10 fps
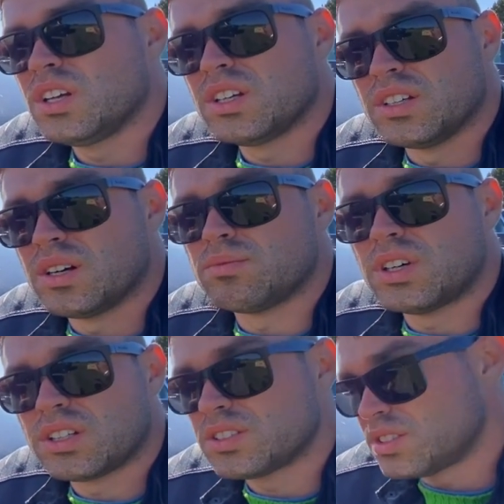yep
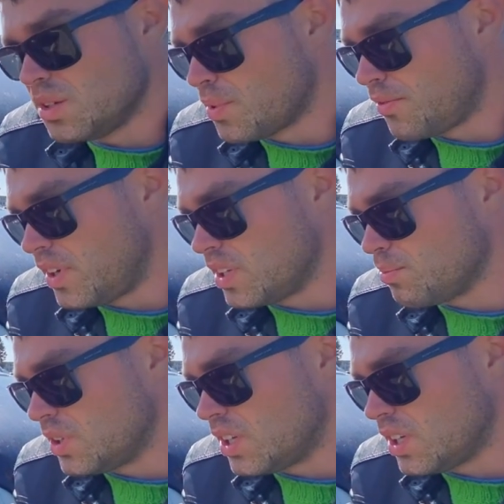super fun
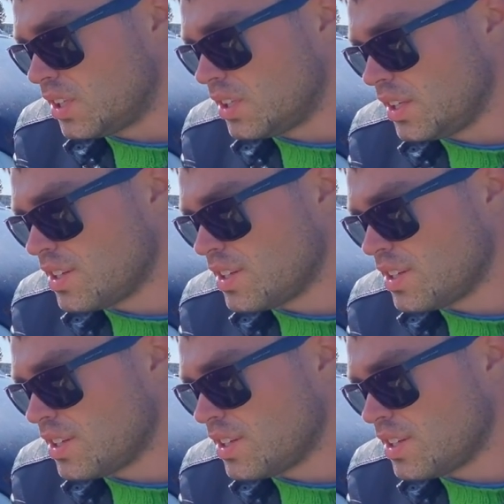but uh yeah